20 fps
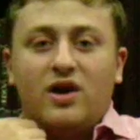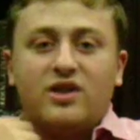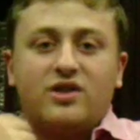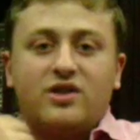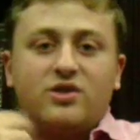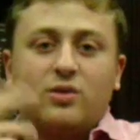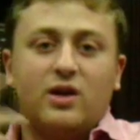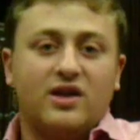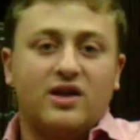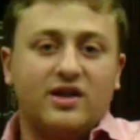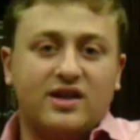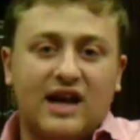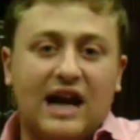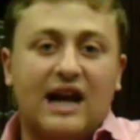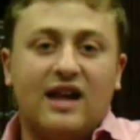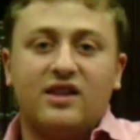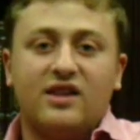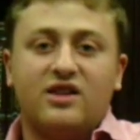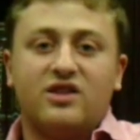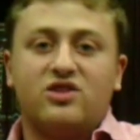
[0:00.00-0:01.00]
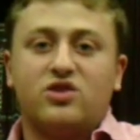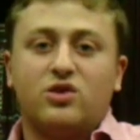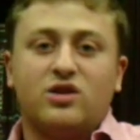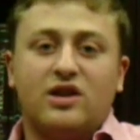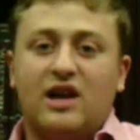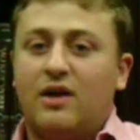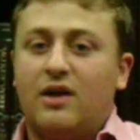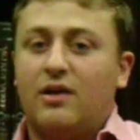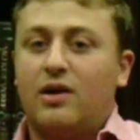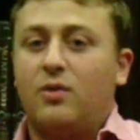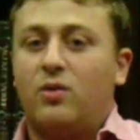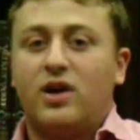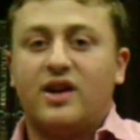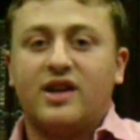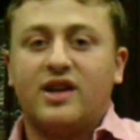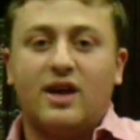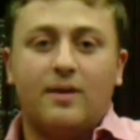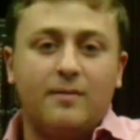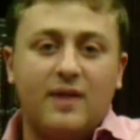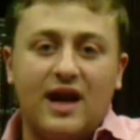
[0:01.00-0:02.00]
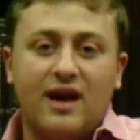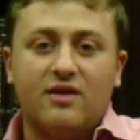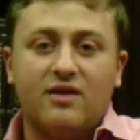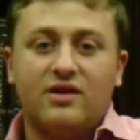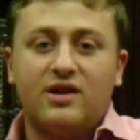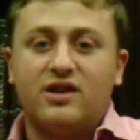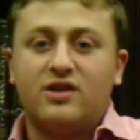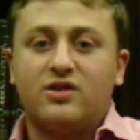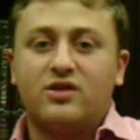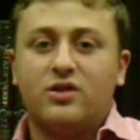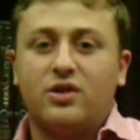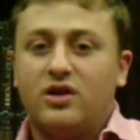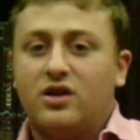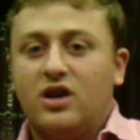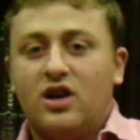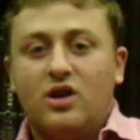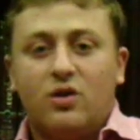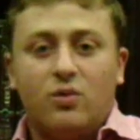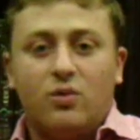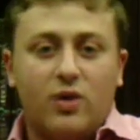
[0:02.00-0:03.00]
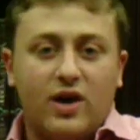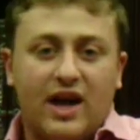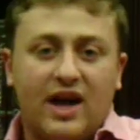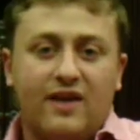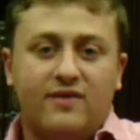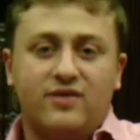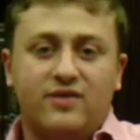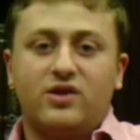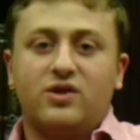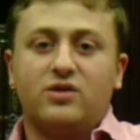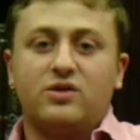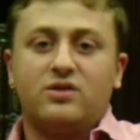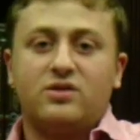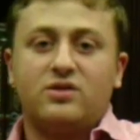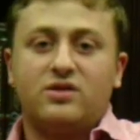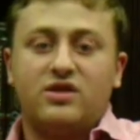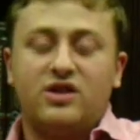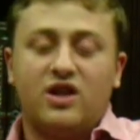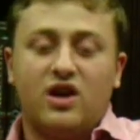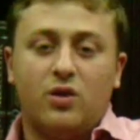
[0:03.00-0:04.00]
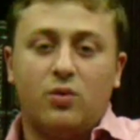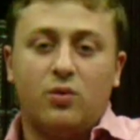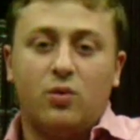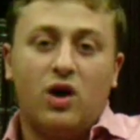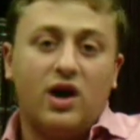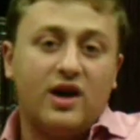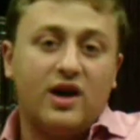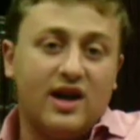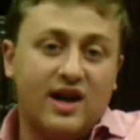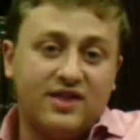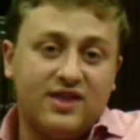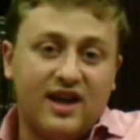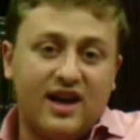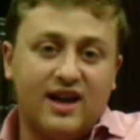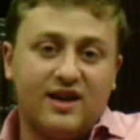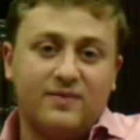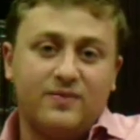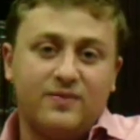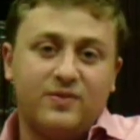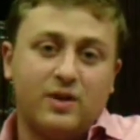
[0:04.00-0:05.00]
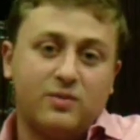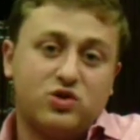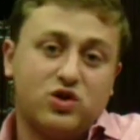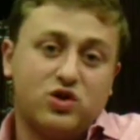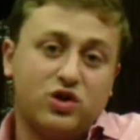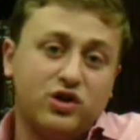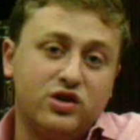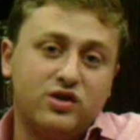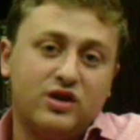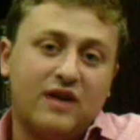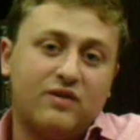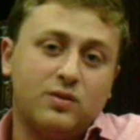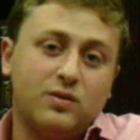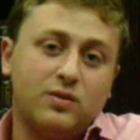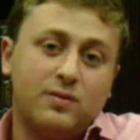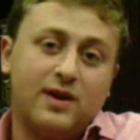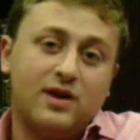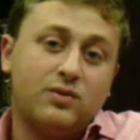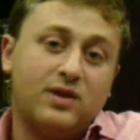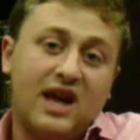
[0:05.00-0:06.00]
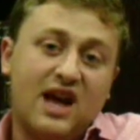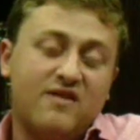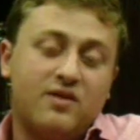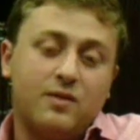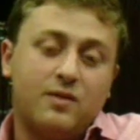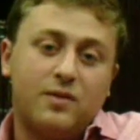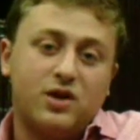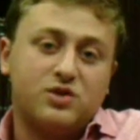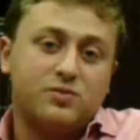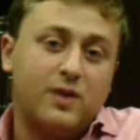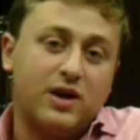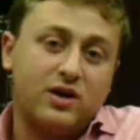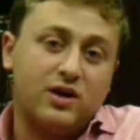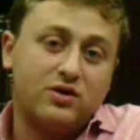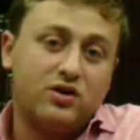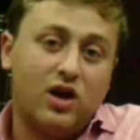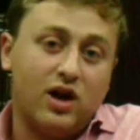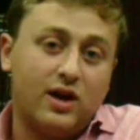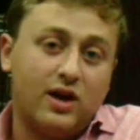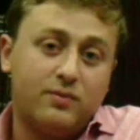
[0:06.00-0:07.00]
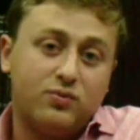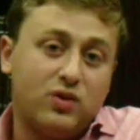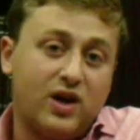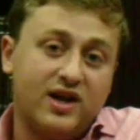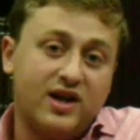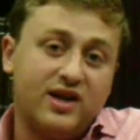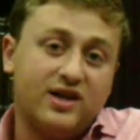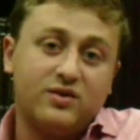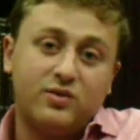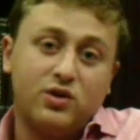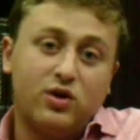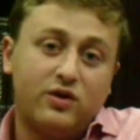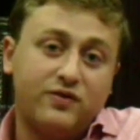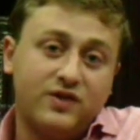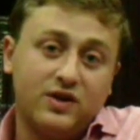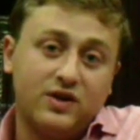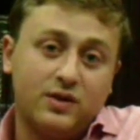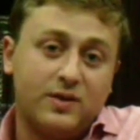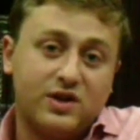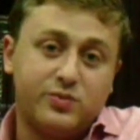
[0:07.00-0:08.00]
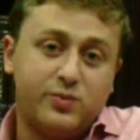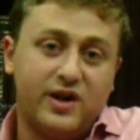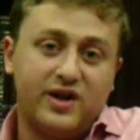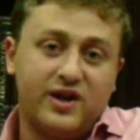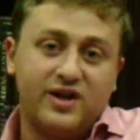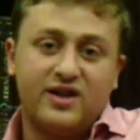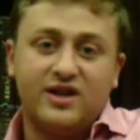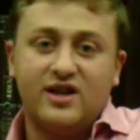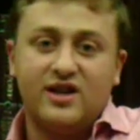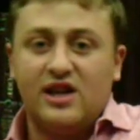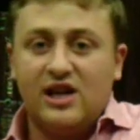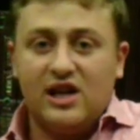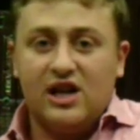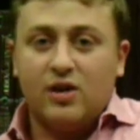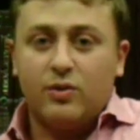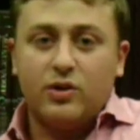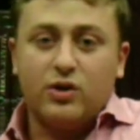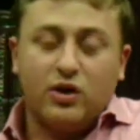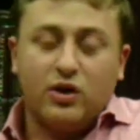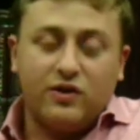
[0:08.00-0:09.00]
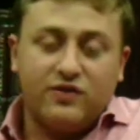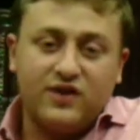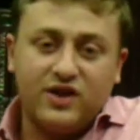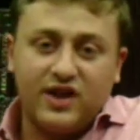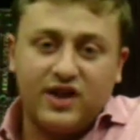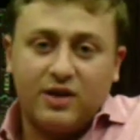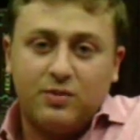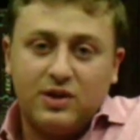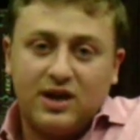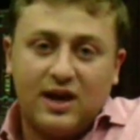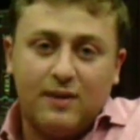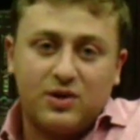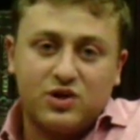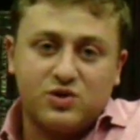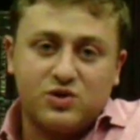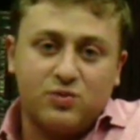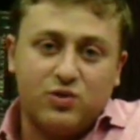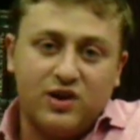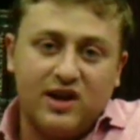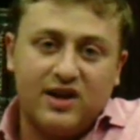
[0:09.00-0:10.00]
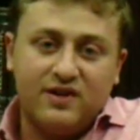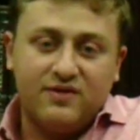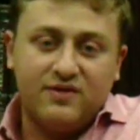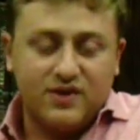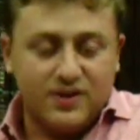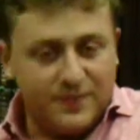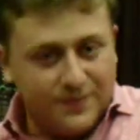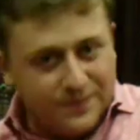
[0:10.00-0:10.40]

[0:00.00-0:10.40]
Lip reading: to do well in college, or how I want to get married, or what have you. Why not that? I'm sure everybody would have a much better time praying. We'd all feel much better. We'd all feel like we got much more out of it.